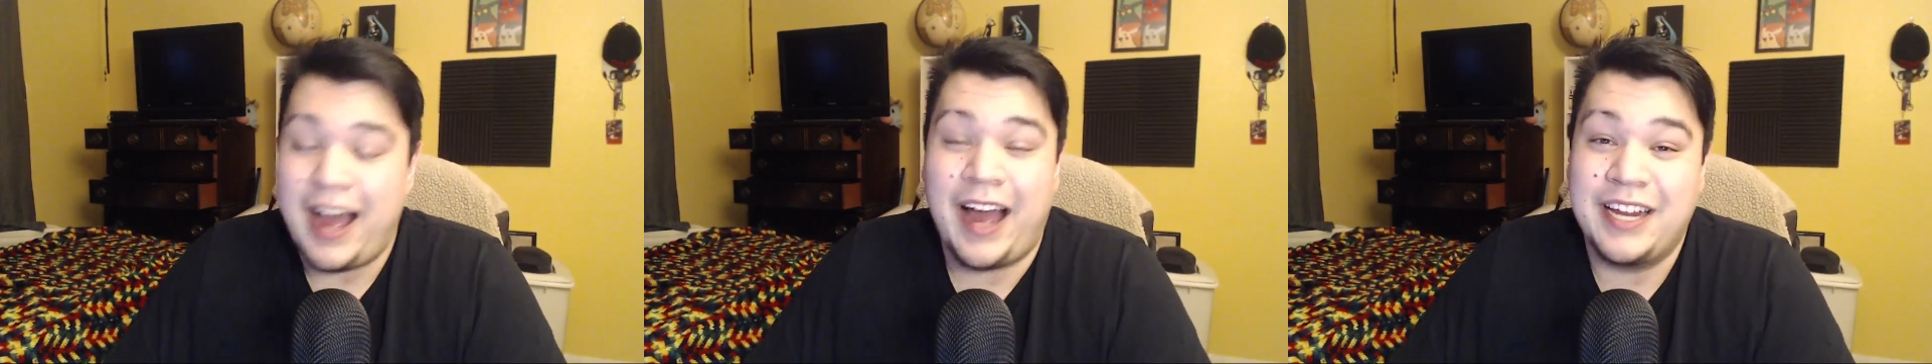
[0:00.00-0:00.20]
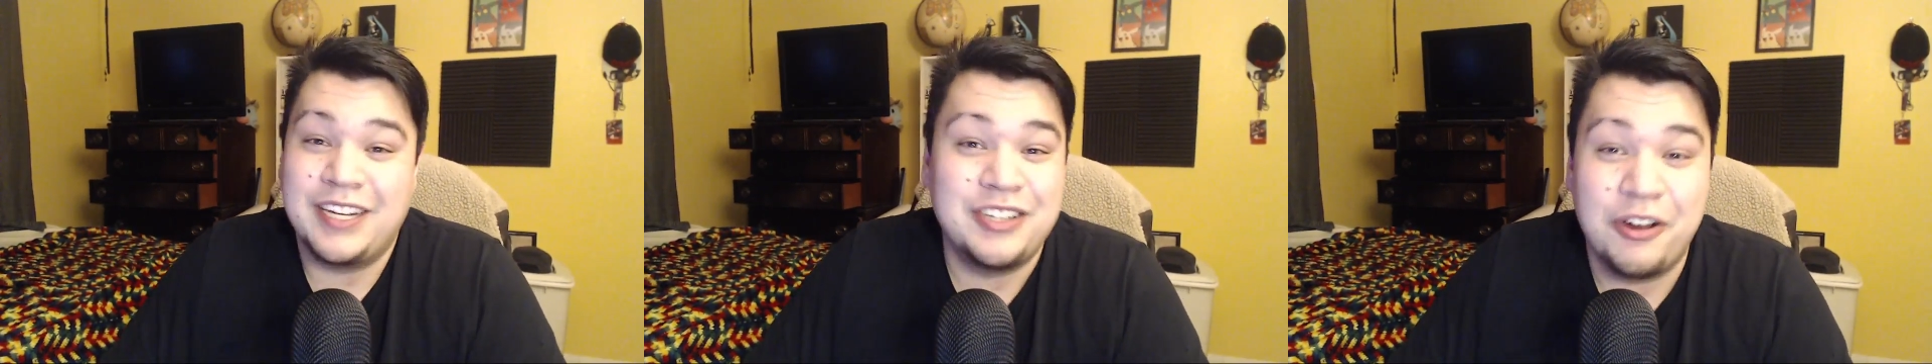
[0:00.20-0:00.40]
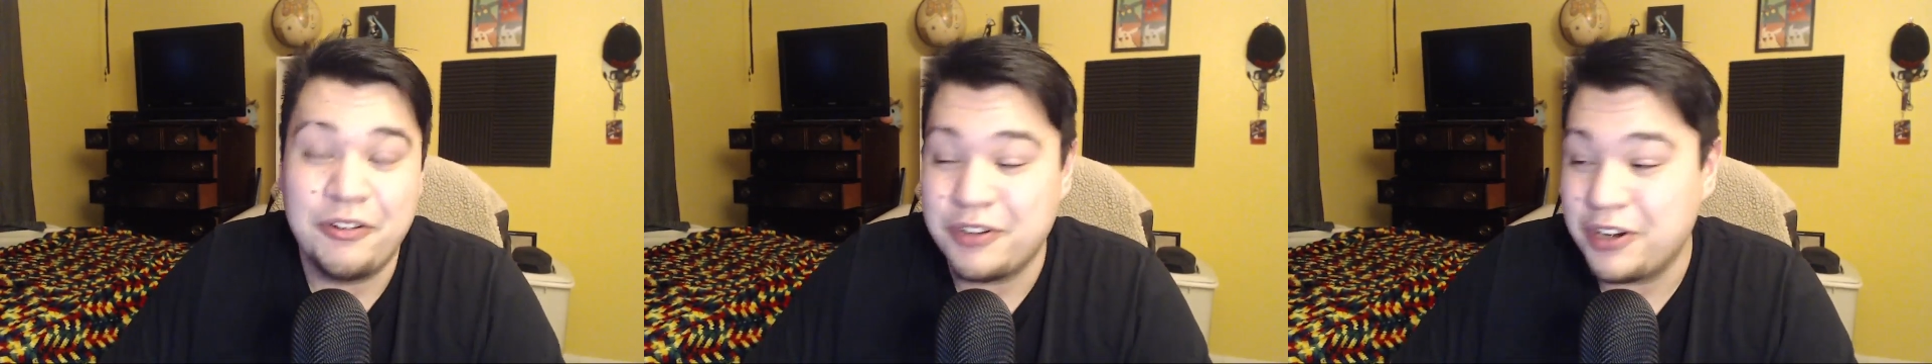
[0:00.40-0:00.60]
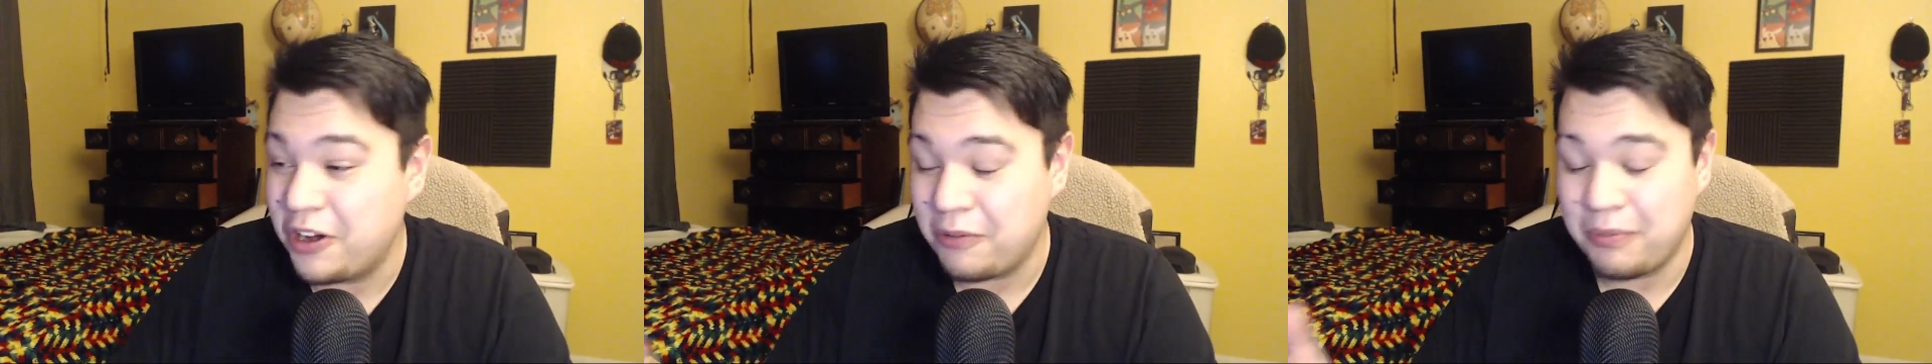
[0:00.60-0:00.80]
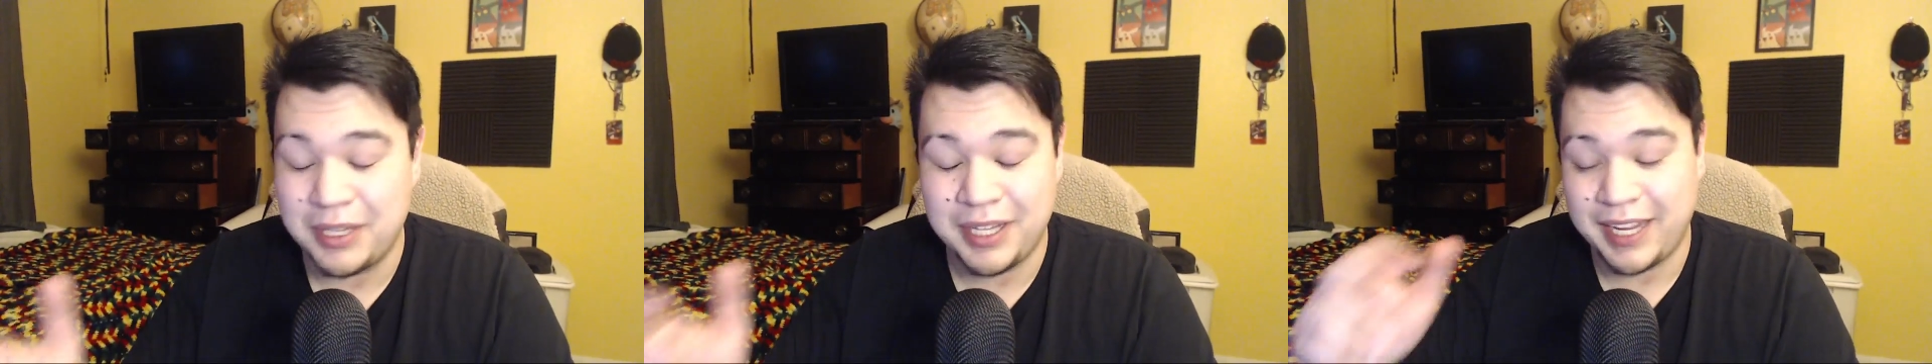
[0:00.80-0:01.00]
I don't
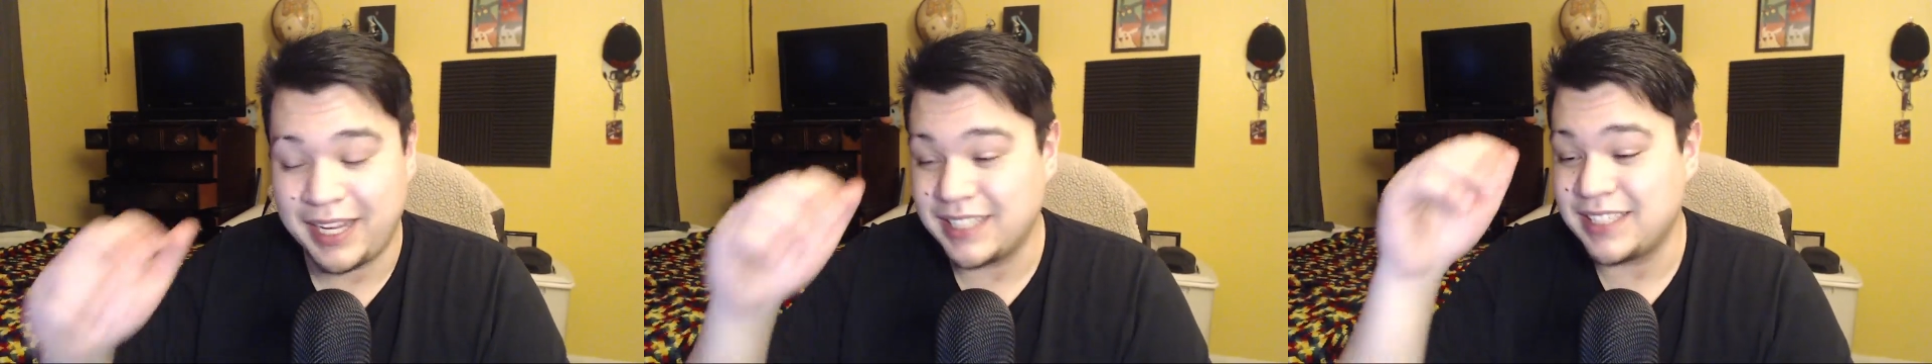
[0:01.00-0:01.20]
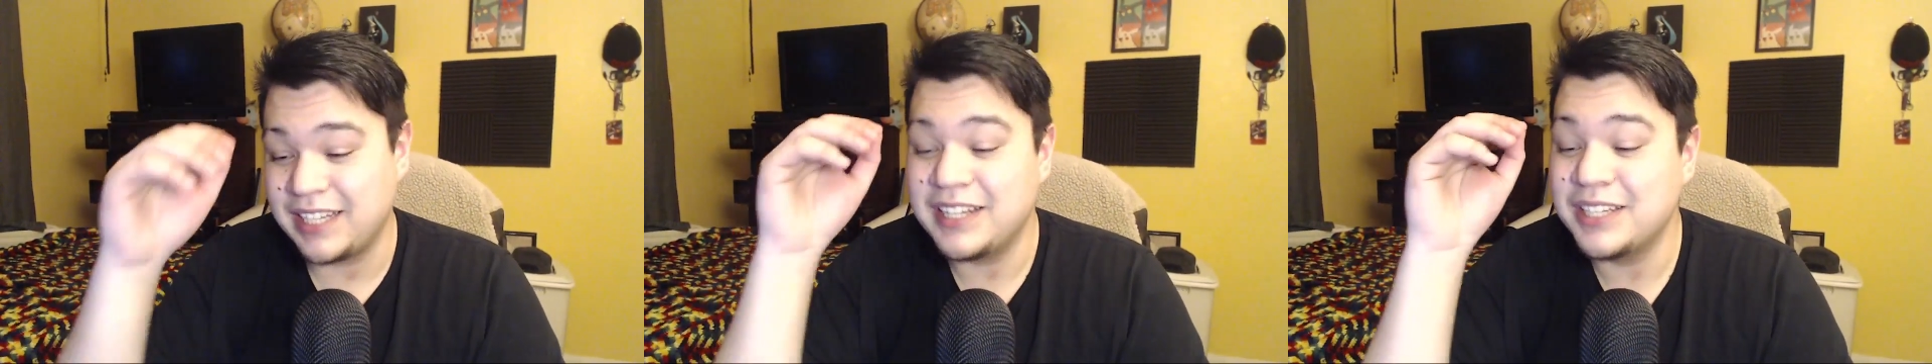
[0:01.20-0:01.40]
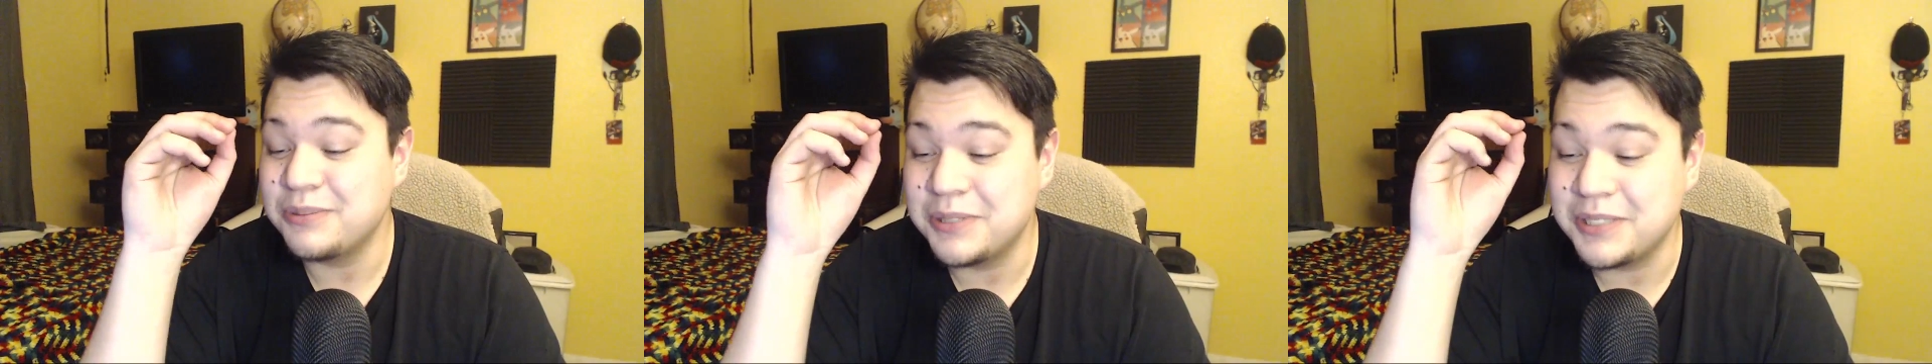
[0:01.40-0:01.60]
know, but like I said, this